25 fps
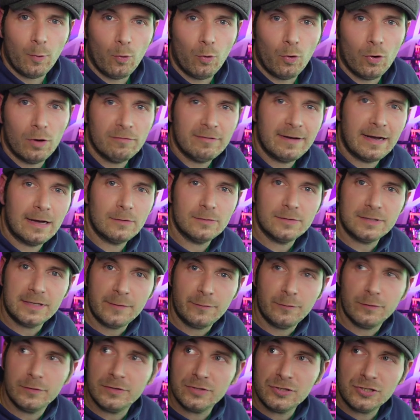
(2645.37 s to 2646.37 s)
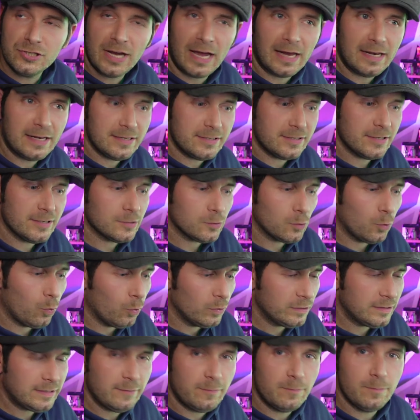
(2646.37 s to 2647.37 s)
around different challenges or a
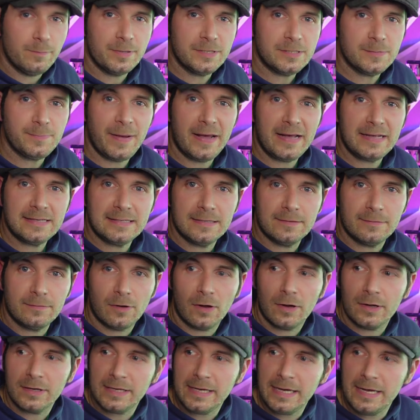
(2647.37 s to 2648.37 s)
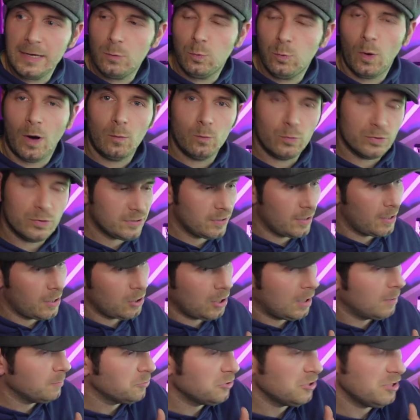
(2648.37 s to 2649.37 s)
different perspective. Like year one was like,
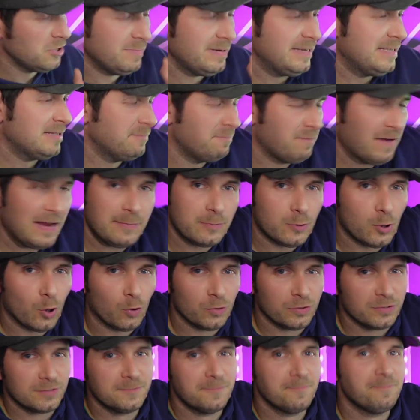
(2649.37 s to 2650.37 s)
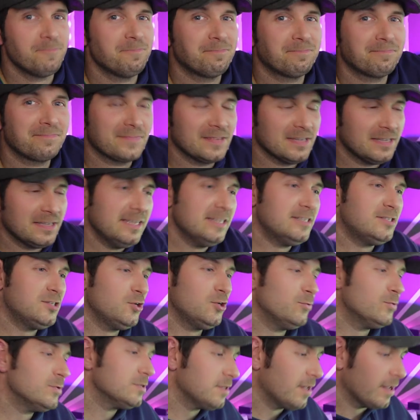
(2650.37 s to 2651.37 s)
I'm going to be the vape god. Year two
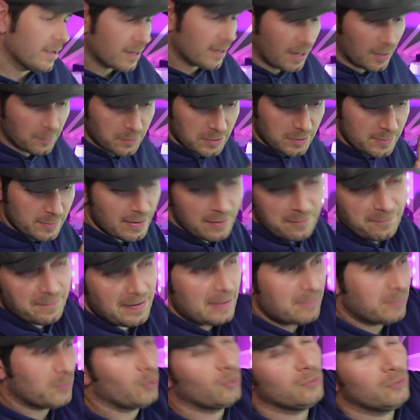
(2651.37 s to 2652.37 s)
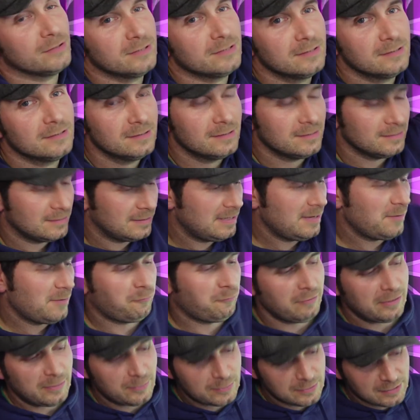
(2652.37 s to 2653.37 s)
was like, I'm going to be a vape god. Year
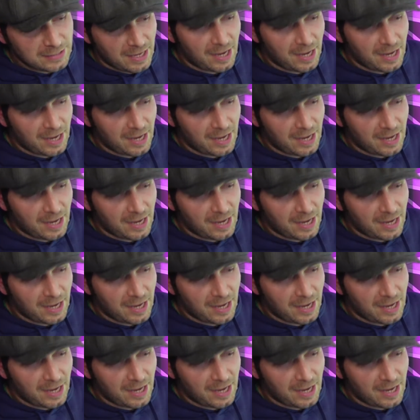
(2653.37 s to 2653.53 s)
three was like,